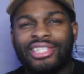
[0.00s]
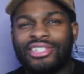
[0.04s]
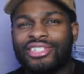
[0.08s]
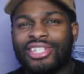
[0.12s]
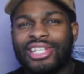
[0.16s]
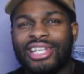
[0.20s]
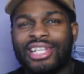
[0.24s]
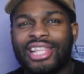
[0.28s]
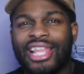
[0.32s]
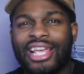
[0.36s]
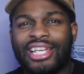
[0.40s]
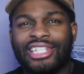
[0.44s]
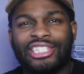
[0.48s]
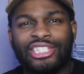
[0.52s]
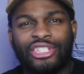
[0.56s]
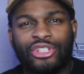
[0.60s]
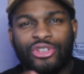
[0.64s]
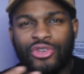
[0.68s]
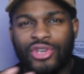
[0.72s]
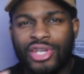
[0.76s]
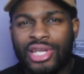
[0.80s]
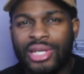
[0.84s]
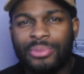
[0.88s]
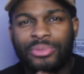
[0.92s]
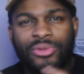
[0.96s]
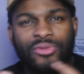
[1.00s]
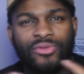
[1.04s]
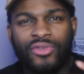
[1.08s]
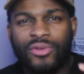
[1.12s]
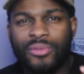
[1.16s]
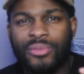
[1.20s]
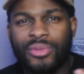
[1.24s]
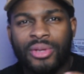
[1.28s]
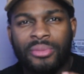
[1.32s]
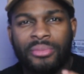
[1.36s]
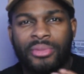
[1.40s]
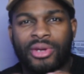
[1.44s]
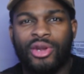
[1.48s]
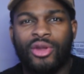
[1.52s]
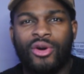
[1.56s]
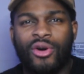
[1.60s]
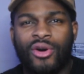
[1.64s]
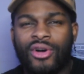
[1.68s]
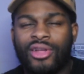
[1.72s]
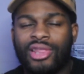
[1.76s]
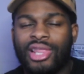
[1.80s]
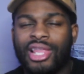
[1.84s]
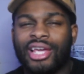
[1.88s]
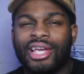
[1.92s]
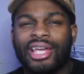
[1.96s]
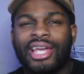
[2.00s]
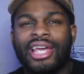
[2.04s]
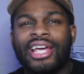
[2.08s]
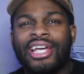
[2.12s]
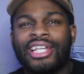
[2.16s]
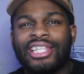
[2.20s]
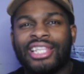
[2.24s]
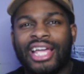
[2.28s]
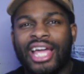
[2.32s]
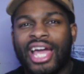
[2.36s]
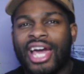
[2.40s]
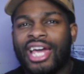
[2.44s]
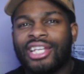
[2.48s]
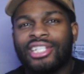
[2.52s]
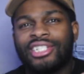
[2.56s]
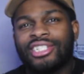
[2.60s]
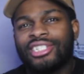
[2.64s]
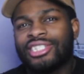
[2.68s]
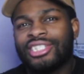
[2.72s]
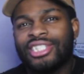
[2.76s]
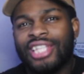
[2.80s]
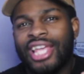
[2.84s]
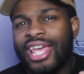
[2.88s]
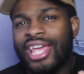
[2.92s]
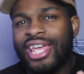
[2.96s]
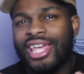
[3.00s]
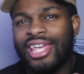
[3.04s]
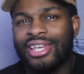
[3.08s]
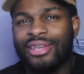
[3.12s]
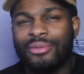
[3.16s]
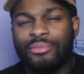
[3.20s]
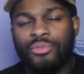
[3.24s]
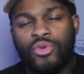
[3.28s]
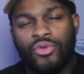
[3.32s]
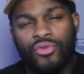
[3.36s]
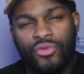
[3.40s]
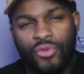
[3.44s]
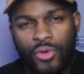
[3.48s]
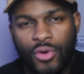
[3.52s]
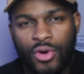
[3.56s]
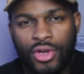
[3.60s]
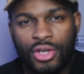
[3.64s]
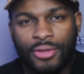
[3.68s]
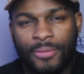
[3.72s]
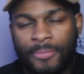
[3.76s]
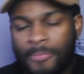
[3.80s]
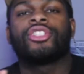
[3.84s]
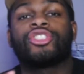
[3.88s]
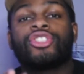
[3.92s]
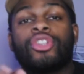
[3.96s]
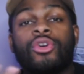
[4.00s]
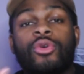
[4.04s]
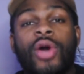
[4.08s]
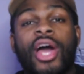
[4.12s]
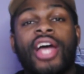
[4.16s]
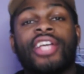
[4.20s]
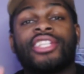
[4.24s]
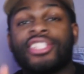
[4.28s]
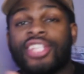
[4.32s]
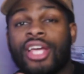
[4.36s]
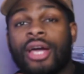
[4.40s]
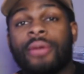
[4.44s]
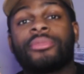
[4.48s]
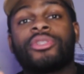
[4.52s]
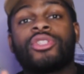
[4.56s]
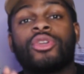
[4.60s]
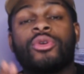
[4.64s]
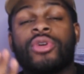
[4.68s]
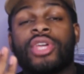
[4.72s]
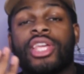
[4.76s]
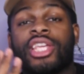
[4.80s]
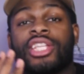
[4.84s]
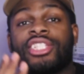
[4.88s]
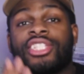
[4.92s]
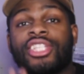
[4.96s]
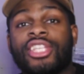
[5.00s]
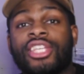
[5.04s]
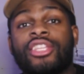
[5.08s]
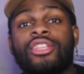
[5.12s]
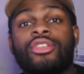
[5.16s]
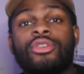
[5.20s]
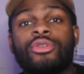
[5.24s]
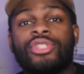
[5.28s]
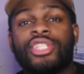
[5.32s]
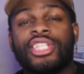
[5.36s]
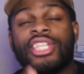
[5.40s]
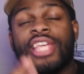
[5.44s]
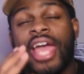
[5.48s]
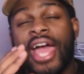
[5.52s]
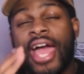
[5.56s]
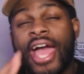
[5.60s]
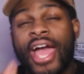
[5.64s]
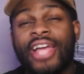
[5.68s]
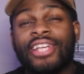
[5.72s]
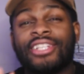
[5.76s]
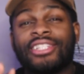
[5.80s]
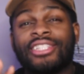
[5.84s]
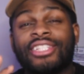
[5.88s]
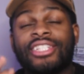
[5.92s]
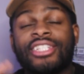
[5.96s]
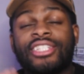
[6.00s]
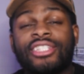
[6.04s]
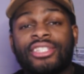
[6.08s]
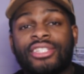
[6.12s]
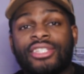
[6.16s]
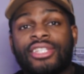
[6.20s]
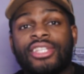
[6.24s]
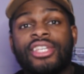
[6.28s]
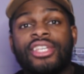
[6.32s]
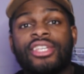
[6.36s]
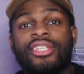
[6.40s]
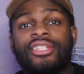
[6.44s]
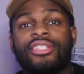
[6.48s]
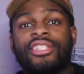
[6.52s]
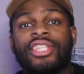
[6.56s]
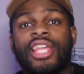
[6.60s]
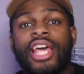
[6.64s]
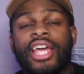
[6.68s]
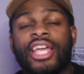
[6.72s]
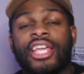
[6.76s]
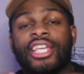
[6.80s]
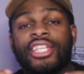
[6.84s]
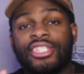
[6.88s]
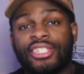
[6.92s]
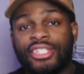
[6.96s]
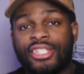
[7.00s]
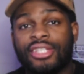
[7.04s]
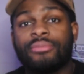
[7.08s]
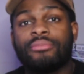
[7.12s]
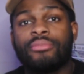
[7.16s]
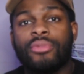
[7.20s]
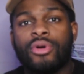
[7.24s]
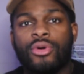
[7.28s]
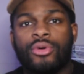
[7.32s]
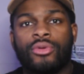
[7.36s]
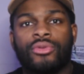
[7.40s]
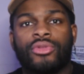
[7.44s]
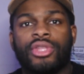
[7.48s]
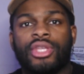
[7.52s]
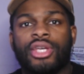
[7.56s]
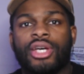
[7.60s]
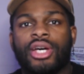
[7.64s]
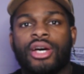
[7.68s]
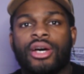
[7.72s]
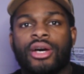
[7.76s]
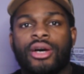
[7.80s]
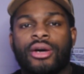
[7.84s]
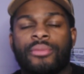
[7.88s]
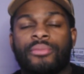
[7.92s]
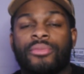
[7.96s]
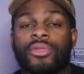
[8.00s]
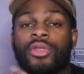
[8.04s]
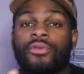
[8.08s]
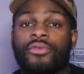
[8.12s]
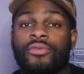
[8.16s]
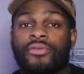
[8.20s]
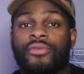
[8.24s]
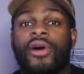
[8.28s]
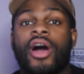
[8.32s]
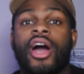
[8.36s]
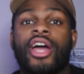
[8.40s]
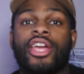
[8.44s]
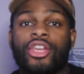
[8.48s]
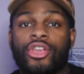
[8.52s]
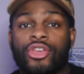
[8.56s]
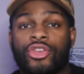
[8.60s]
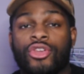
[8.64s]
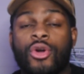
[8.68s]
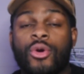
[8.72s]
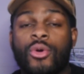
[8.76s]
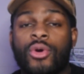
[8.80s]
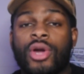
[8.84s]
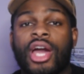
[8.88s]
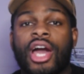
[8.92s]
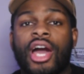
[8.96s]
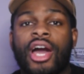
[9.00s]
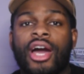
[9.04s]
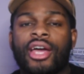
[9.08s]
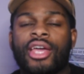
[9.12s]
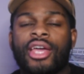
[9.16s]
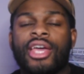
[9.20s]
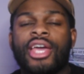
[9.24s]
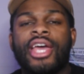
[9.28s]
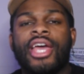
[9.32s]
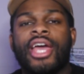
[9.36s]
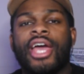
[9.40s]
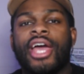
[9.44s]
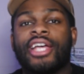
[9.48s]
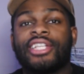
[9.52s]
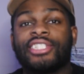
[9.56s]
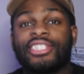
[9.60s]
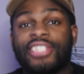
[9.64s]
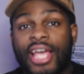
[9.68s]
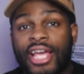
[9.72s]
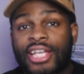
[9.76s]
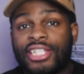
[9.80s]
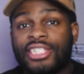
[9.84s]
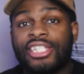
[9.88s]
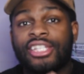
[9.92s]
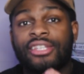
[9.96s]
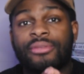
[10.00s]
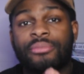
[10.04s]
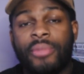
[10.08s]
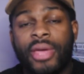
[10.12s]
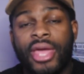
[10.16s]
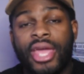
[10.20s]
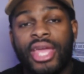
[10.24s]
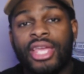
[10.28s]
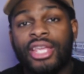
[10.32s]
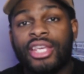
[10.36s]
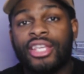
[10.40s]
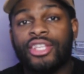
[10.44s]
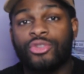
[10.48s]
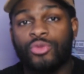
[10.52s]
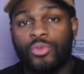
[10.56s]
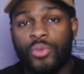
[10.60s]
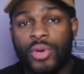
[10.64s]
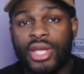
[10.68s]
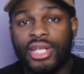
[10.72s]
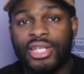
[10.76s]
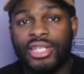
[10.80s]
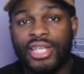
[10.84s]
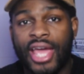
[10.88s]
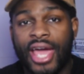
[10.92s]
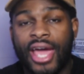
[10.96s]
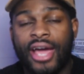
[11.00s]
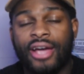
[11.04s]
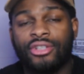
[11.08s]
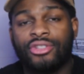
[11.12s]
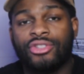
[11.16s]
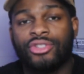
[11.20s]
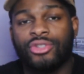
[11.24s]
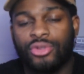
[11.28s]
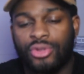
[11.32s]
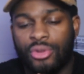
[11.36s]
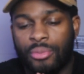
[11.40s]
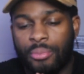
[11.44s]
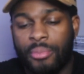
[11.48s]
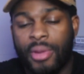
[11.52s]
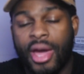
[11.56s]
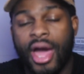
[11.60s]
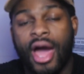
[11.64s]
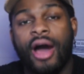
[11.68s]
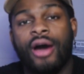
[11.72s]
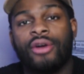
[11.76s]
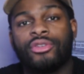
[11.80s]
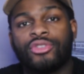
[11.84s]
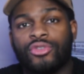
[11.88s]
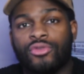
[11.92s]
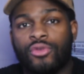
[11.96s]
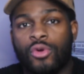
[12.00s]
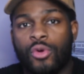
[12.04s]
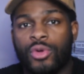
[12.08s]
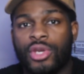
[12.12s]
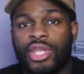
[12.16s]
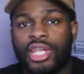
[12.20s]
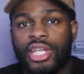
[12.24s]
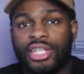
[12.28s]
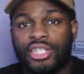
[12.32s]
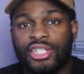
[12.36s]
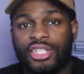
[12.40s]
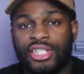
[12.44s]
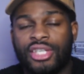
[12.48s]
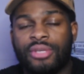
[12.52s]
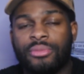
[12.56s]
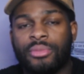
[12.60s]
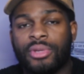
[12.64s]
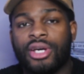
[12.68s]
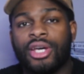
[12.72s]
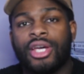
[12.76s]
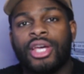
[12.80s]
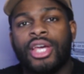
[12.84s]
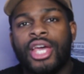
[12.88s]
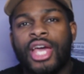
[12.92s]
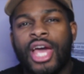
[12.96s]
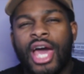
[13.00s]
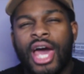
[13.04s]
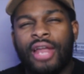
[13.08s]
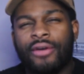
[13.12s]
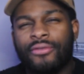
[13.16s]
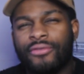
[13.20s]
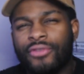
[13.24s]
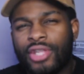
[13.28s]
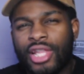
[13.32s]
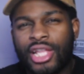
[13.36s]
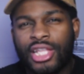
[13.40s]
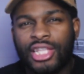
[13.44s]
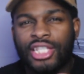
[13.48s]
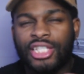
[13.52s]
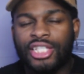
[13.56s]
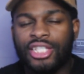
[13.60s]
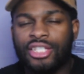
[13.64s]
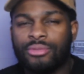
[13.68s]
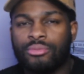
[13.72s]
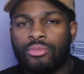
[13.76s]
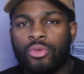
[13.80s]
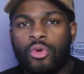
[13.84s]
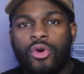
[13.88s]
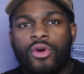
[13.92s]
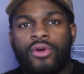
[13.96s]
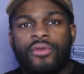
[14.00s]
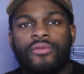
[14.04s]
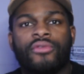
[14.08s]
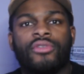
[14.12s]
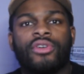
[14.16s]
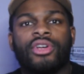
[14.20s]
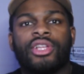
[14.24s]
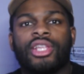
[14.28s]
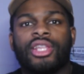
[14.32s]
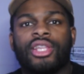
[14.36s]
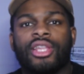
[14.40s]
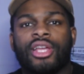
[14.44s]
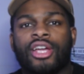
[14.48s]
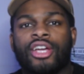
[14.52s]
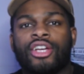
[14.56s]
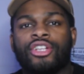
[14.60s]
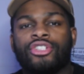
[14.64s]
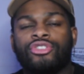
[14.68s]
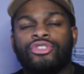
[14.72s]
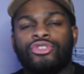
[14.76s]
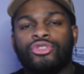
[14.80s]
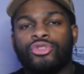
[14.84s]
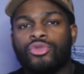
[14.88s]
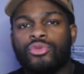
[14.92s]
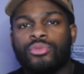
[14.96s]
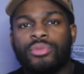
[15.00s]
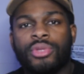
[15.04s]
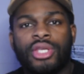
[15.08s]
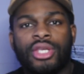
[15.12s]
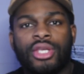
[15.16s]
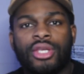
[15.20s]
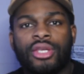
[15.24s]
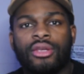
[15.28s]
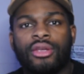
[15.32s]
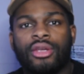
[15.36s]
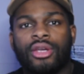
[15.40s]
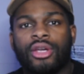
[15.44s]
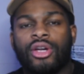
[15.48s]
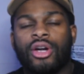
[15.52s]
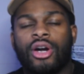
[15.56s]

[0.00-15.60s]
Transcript: there's any like screams from them at all. Like, they kind of just take it and move on. So as Yamato continues, he actually sees that Kazimbo, the fire yokai, is actually making its way down to the bowels of Onigashima. And I feel like this is more of a Korazumi